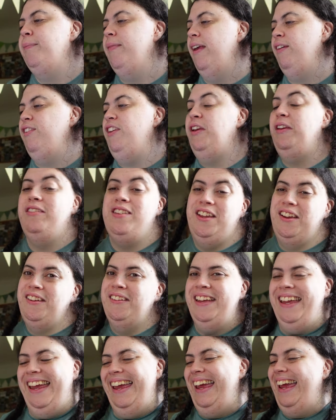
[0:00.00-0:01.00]
If you
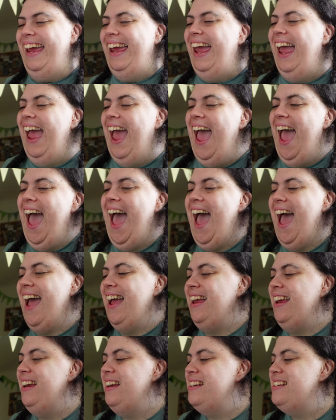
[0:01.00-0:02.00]
do.
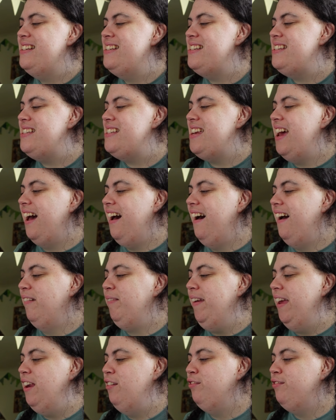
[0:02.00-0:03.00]
And
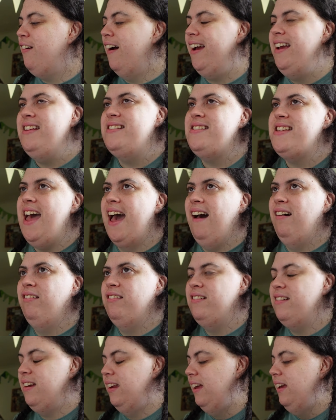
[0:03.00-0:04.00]
I'm gonna write
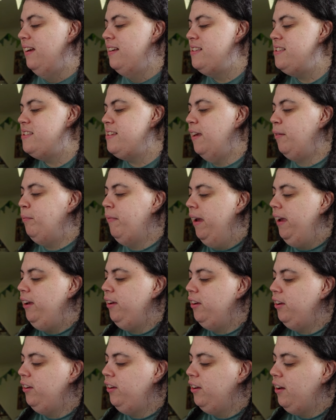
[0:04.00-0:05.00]
down. So my
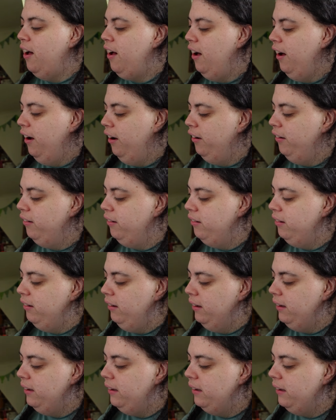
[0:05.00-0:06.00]

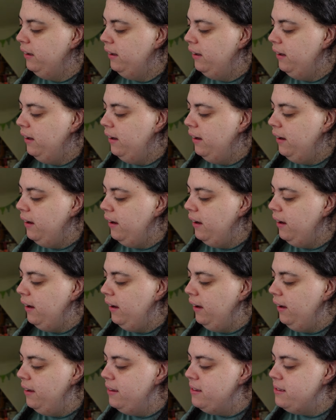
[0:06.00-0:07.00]
goal
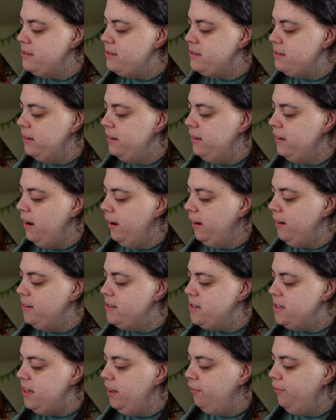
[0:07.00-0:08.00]
is
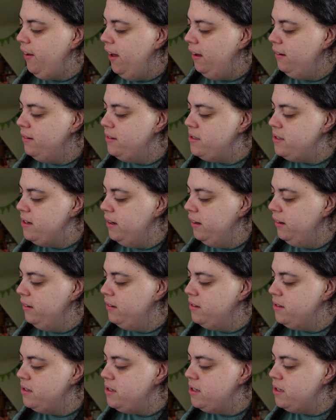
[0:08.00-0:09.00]

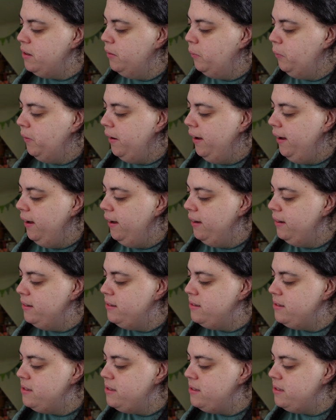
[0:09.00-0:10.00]
90,000
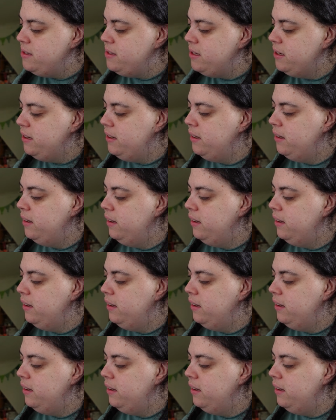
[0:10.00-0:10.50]
words.